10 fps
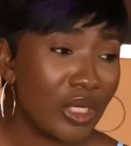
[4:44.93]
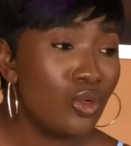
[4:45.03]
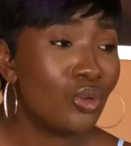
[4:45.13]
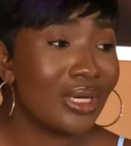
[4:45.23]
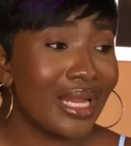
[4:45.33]

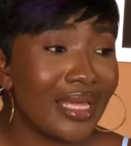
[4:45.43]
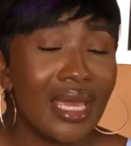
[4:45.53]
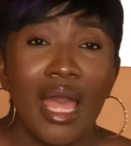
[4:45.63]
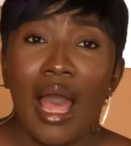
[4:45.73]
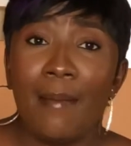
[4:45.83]
look like,
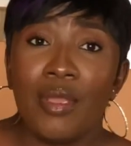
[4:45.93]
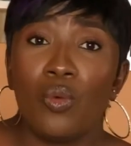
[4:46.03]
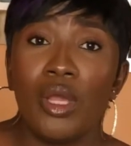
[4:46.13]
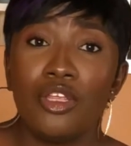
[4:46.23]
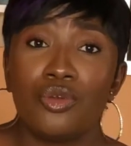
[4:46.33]
I mean,
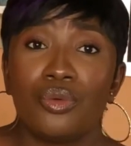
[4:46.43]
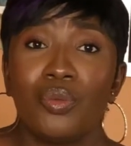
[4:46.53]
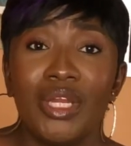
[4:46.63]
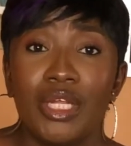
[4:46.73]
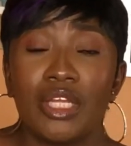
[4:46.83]

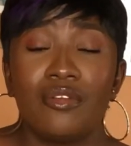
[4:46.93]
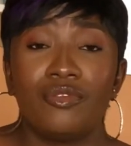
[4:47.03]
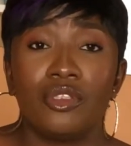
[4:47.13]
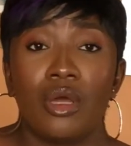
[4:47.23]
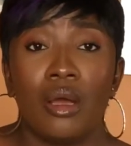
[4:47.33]
when they
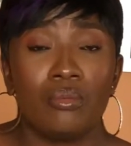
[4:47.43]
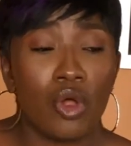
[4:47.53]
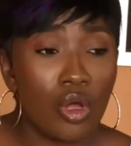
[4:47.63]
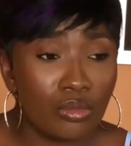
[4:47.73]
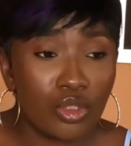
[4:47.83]
even
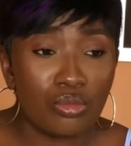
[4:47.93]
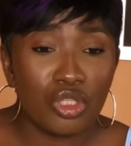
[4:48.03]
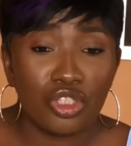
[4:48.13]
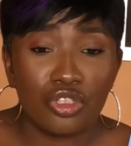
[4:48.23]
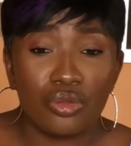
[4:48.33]
come to
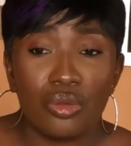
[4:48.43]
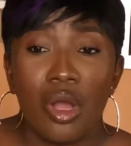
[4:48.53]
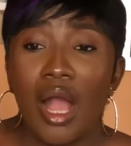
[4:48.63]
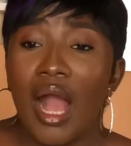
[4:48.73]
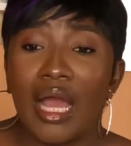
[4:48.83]
meet you
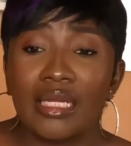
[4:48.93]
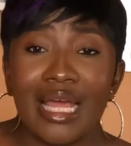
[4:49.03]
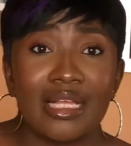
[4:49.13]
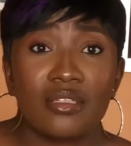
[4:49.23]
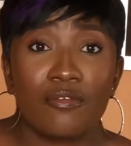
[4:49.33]
and
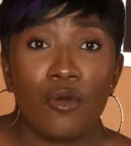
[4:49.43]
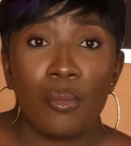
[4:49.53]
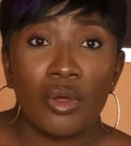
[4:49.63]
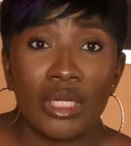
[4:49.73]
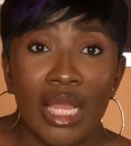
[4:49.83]
ask for
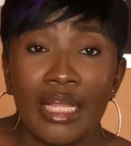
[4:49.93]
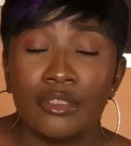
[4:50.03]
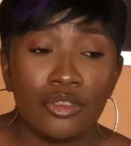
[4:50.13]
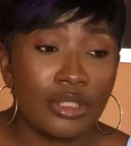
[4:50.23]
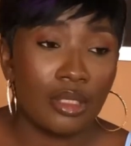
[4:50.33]
money
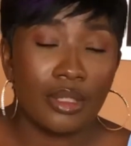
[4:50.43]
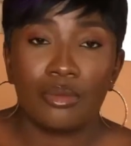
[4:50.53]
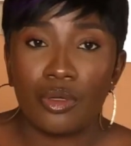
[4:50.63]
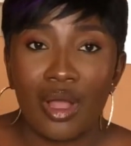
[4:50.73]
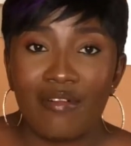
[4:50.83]
and you tell them
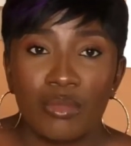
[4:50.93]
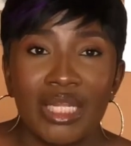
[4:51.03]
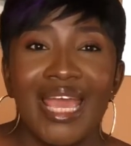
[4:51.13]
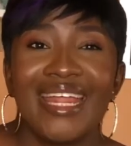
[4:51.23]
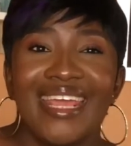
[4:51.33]
you don't have
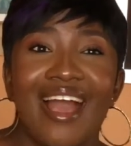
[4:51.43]
money, they